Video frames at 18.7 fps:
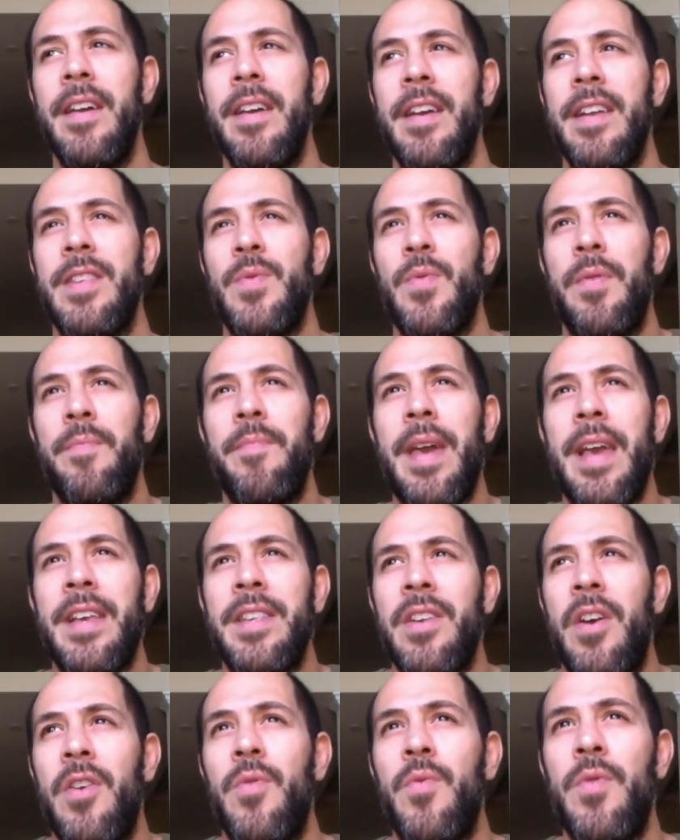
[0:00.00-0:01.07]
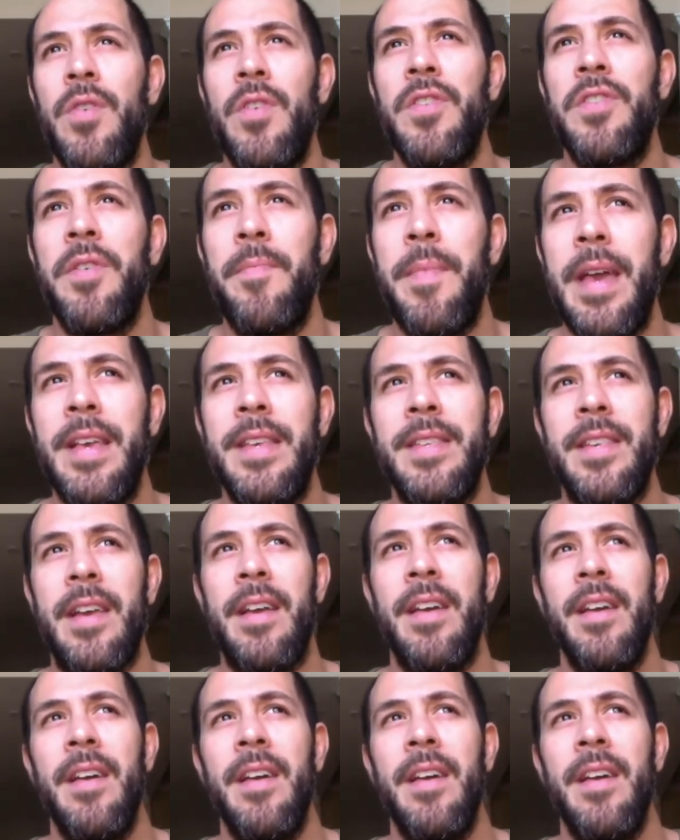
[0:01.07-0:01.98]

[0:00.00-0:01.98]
It's what makes our world amazing.